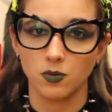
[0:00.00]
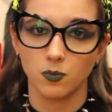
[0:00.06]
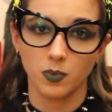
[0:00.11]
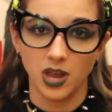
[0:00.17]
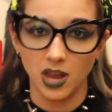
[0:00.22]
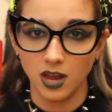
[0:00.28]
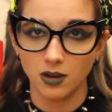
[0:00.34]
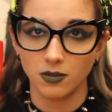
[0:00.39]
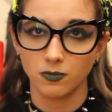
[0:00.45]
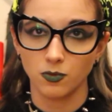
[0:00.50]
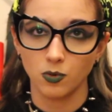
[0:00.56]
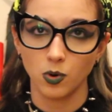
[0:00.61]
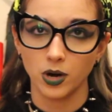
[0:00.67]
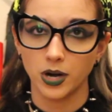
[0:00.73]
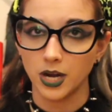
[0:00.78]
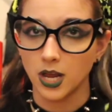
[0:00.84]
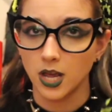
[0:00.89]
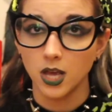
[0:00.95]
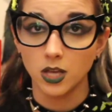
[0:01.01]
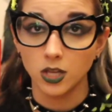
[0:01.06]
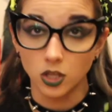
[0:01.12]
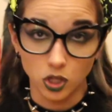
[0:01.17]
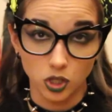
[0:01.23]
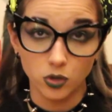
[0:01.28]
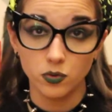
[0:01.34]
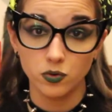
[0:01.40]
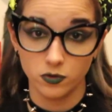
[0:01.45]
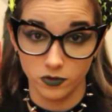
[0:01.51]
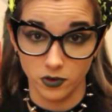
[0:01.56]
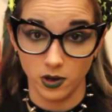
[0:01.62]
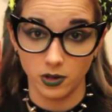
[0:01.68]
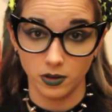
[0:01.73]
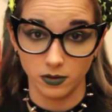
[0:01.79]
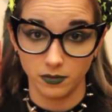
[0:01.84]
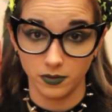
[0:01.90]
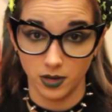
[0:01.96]
You paid for it, use
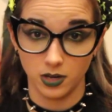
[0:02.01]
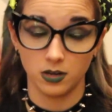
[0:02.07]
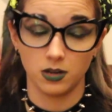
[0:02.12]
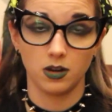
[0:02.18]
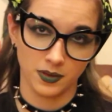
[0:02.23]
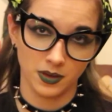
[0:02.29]
all of it.